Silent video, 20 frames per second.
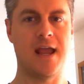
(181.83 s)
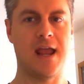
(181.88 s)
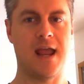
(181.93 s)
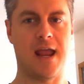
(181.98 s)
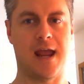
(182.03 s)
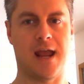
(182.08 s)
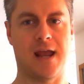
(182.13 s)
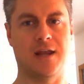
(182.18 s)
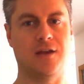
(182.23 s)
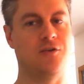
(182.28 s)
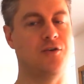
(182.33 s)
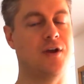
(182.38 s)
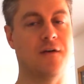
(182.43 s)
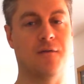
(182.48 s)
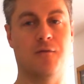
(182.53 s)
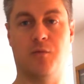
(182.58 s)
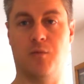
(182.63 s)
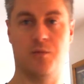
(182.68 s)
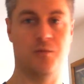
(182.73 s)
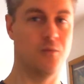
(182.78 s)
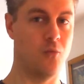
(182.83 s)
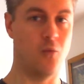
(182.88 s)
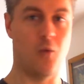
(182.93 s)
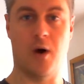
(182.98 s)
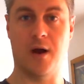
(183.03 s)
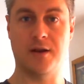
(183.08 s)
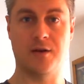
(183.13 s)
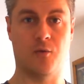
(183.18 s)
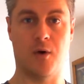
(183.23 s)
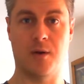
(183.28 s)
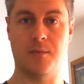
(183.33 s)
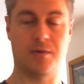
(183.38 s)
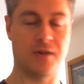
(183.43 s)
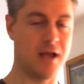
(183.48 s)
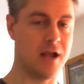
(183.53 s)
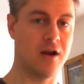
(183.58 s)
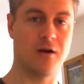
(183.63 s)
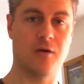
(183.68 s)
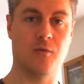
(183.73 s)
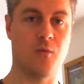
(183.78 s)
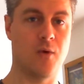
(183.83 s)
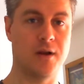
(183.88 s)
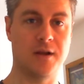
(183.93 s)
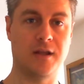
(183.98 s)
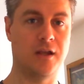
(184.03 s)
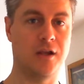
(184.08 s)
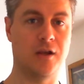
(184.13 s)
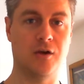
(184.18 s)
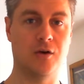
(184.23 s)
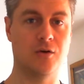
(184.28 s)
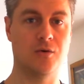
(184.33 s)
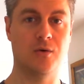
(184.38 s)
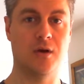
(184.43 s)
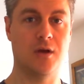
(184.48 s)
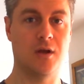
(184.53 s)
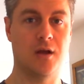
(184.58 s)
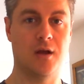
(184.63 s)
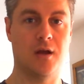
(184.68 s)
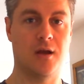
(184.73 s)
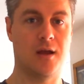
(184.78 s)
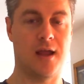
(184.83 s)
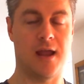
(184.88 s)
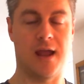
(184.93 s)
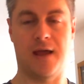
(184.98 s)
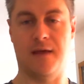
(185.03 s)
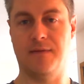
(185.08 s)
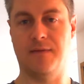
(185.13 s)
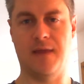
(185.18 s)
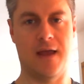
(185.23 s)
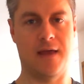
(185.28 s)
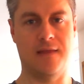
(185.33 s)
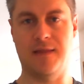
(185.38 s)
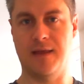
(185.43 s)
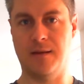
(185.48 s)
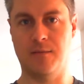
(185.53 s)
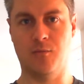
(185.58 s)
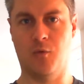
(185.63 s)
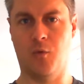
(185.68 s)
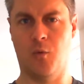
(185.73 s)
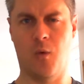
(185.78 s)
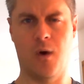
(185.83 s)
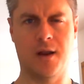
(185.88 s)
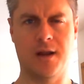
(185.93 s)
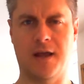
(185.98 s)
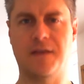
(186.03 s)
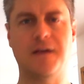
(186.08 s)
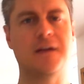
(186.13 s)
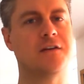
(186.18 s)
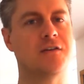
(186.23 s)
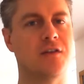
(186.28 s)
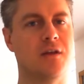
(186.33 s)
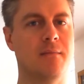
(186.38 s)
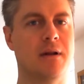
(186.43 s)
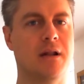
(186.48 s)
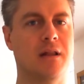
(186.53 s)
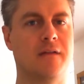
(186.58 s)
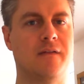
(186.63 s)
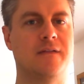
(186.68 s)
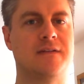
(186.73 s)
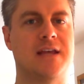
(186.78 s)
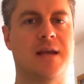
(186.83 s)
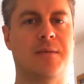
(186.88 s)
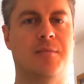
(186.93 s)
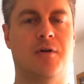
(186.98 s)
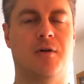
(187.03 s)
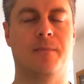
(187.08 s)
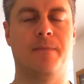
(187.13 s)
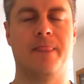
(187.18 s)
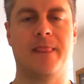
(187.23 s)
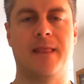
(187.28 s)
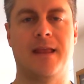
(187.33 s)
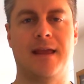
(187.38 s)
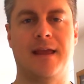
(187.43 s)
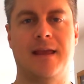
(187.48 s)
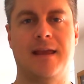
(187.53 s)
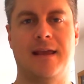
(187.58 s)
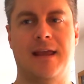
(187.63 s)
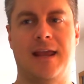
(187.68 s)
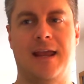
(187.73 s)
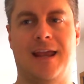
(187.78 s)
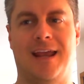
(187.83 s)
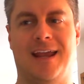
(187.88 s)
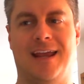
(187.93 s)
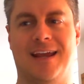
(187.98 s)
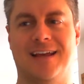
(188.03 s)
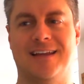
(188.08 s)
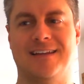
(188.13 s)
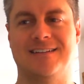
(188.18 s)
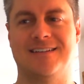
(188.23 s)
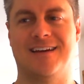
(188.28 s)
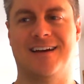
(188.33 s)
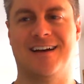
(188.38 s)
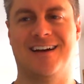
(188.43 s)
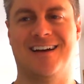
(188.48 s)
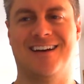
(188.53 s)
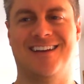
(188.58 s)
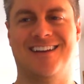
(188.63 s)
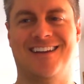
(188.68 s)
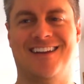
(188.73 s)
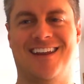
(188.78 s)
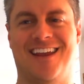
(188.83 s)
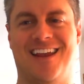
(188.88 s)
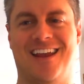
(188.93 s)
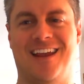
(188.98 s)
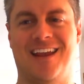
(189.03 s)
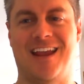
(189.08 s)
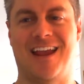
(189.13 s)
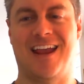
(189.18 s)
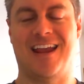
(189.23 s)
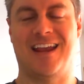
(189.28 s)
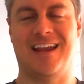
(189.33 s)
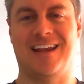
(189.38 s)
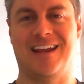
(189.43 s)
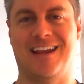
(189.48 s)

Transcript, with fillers: and you give one to one player, one to you, and, and then one, I think, to the middle of the table. And uh, it,